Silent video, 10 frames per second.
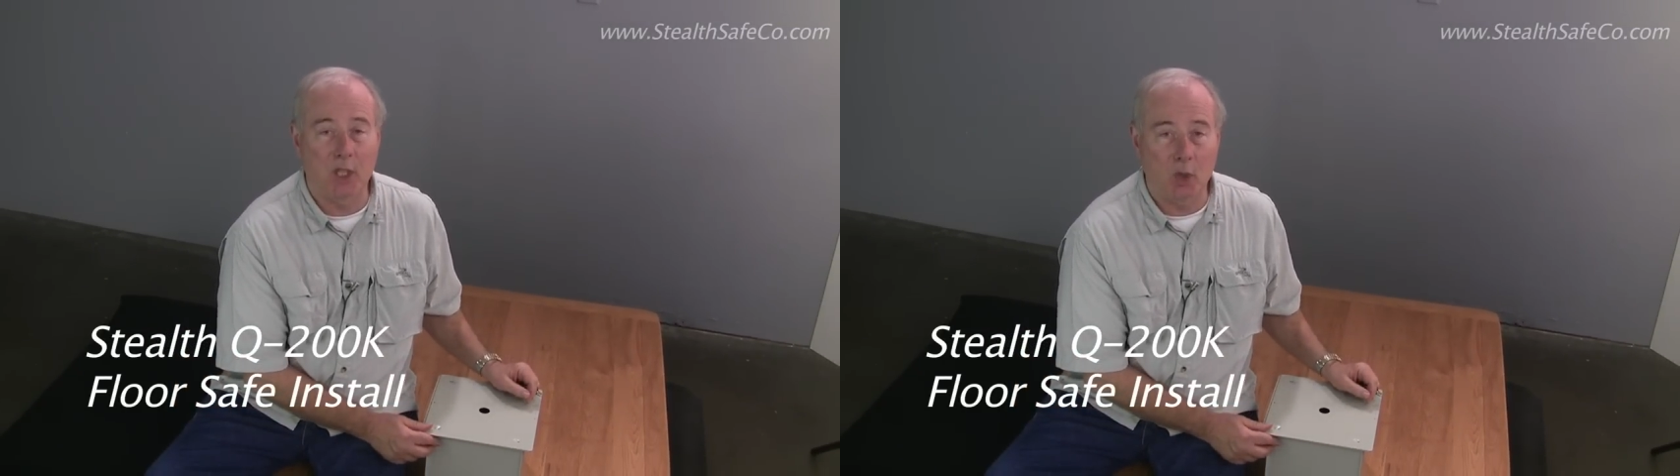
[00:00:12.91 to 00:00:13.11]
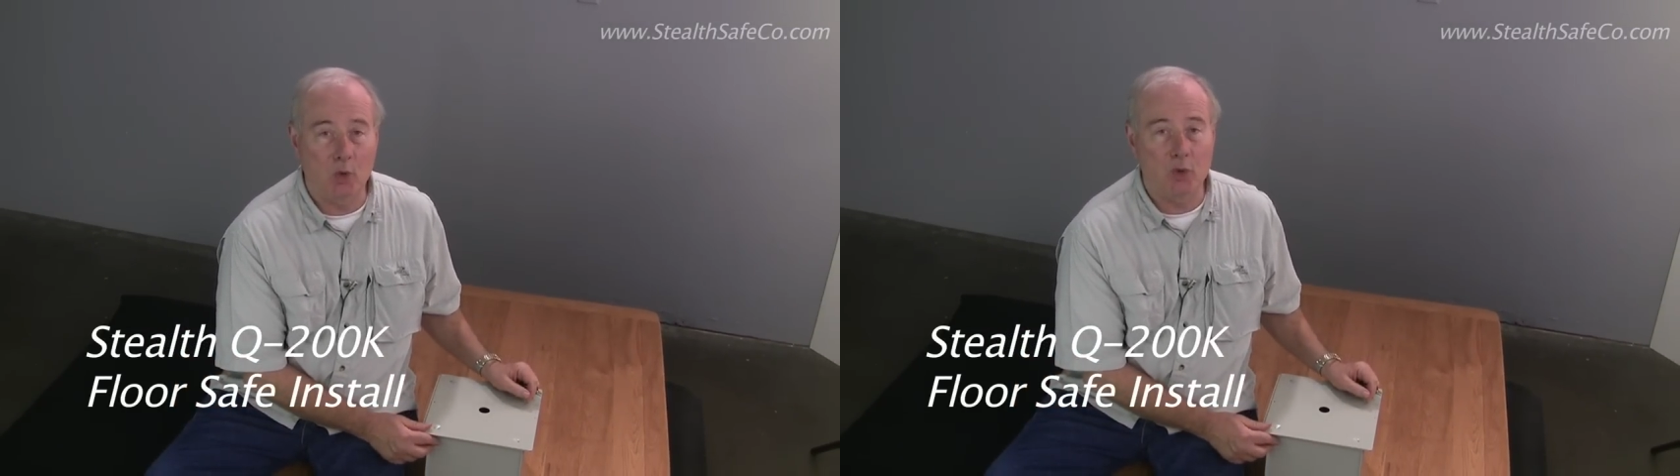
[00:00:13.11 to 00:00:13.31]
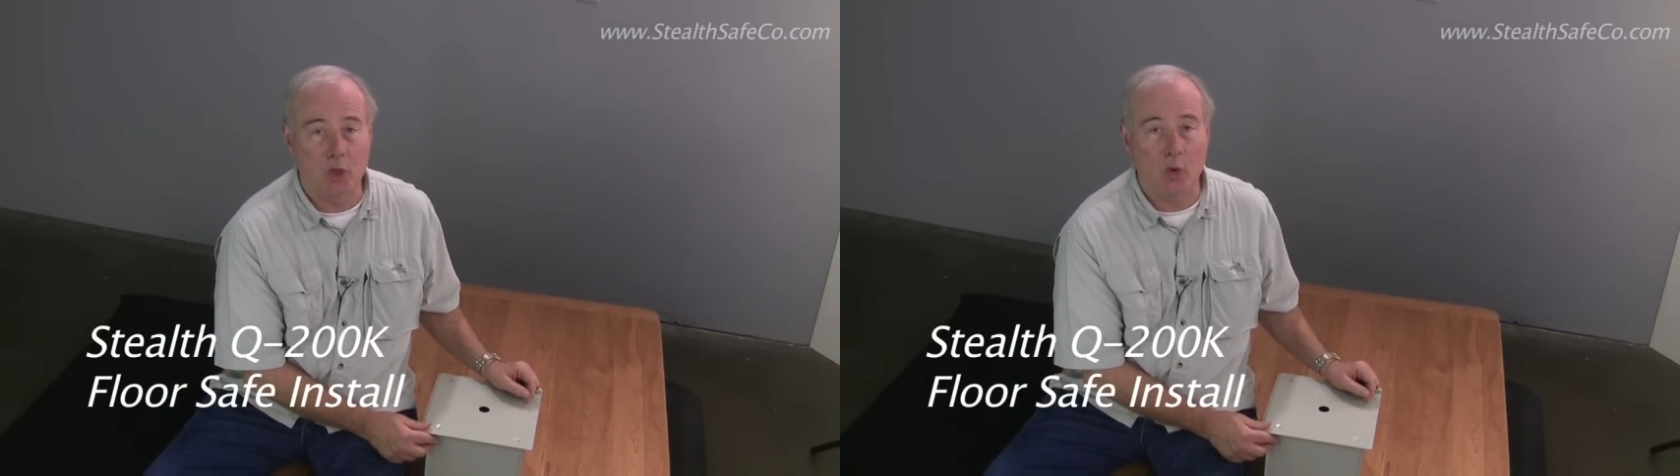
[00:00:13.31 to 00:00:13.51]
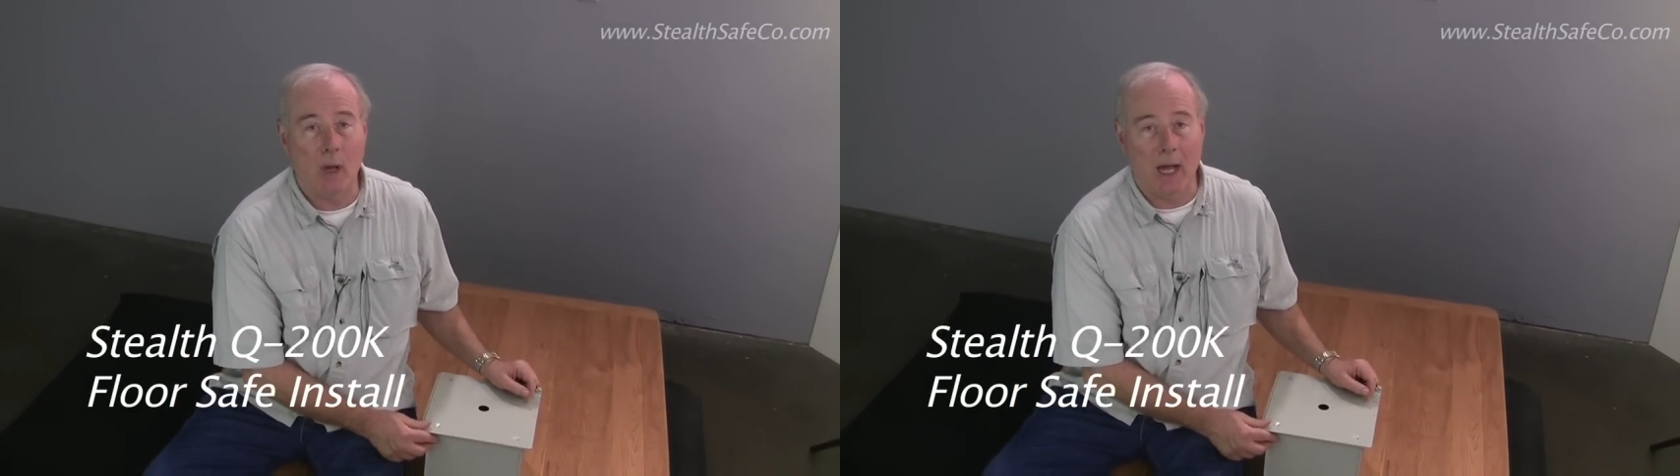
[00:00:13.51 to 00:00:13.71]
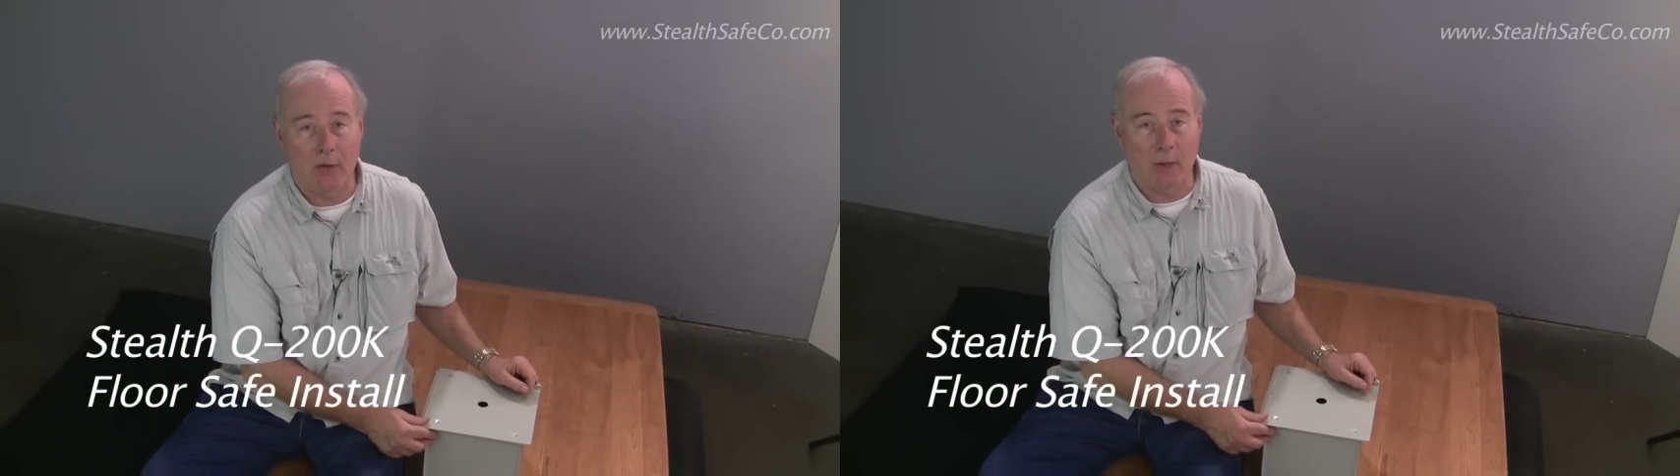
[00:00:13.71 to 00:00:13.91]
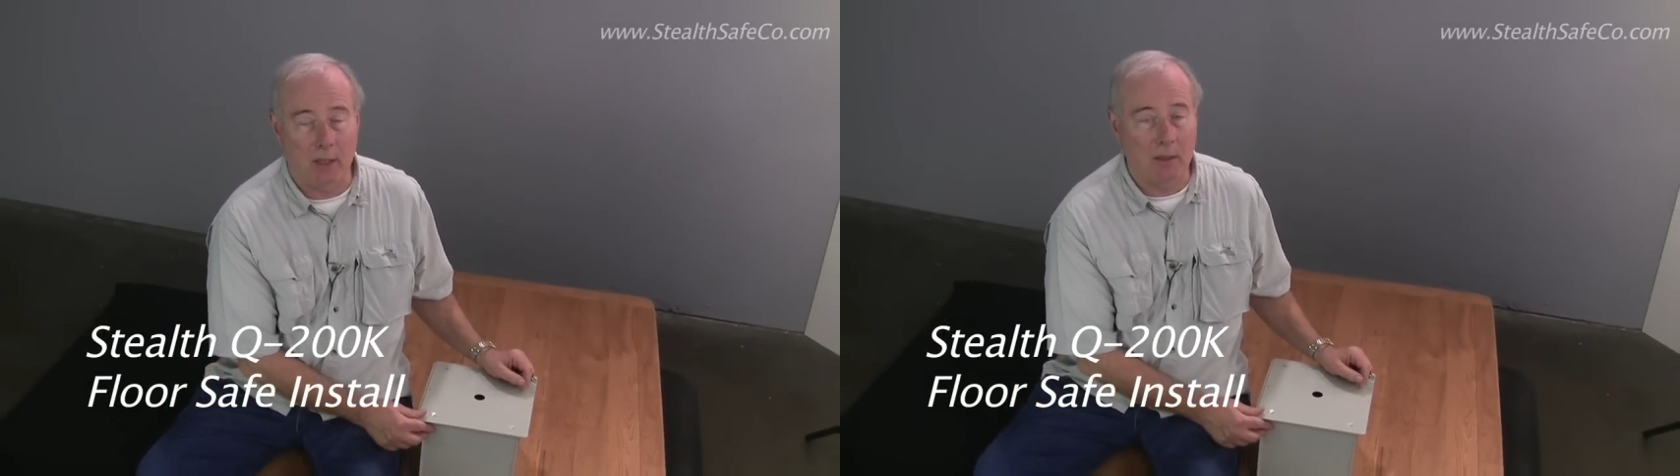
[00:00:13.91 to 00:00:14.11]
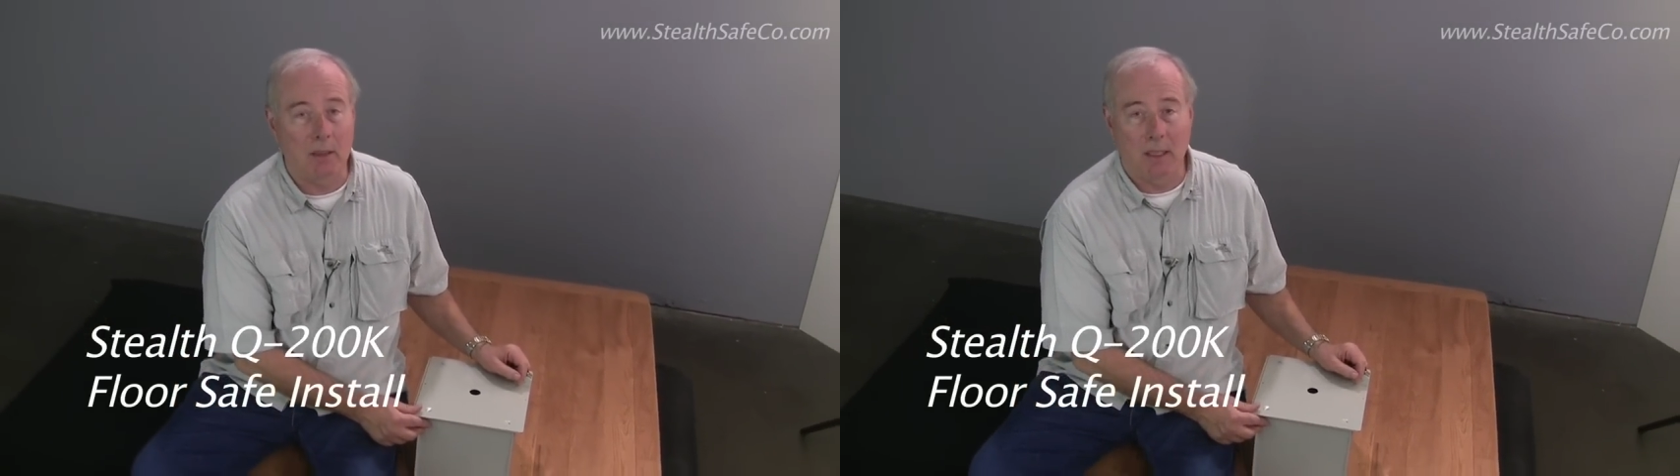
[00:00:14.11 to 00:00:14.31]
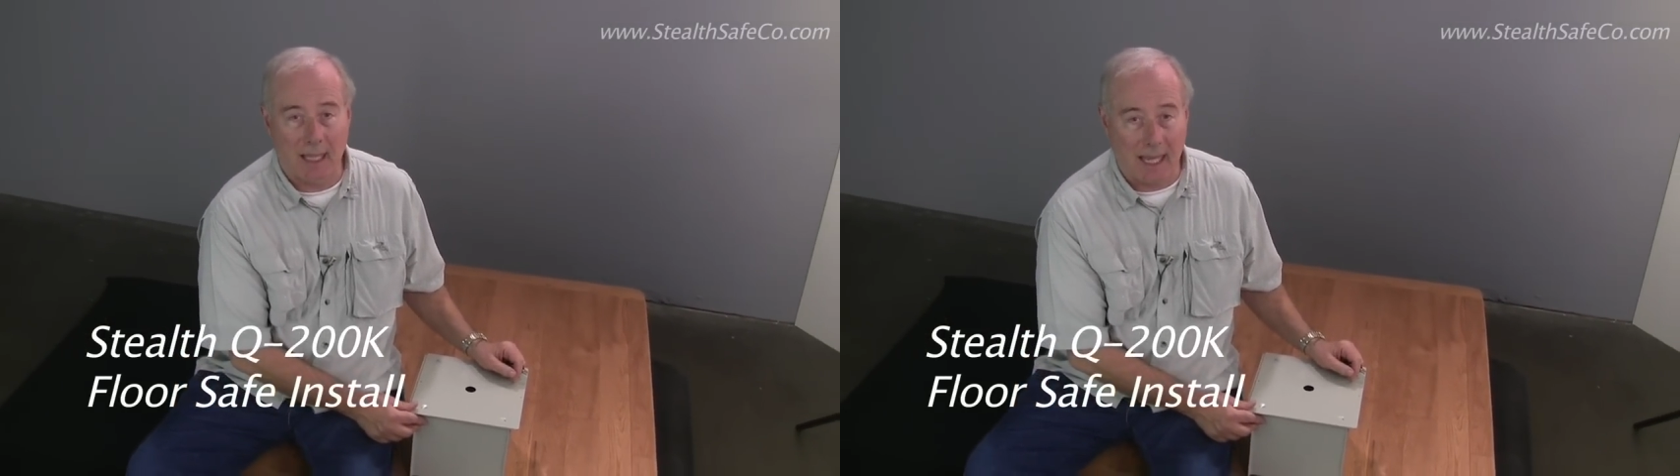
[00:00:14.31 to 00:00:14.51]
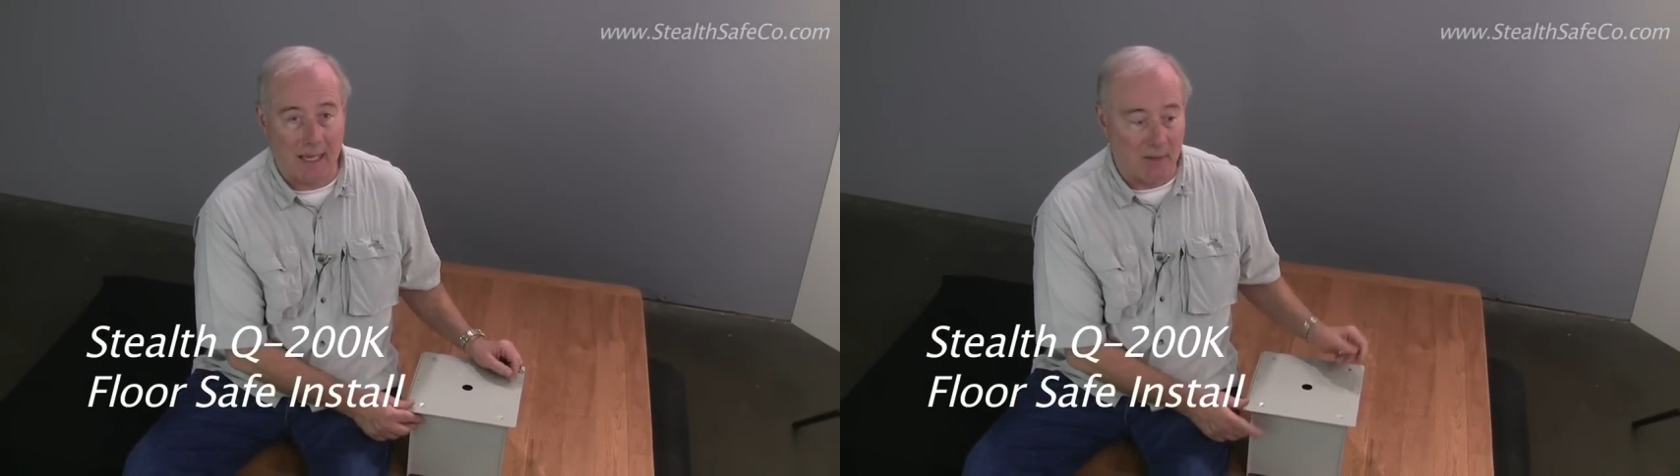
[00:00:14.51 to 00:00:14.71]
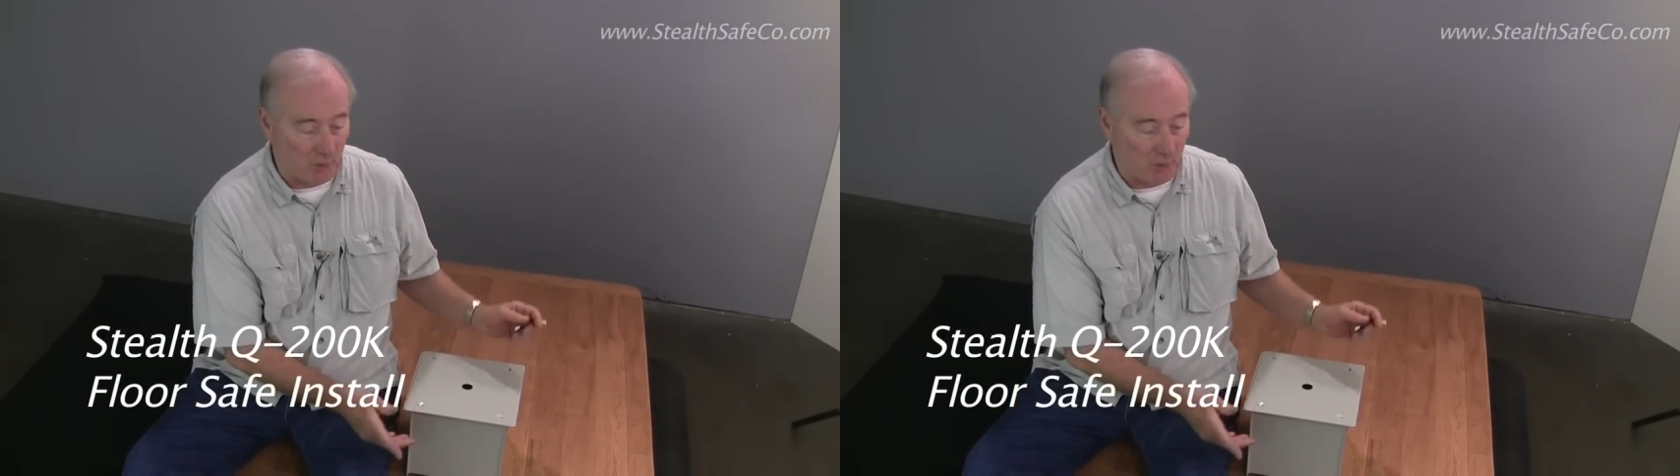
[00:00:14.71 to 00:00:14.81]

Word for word: Q200K.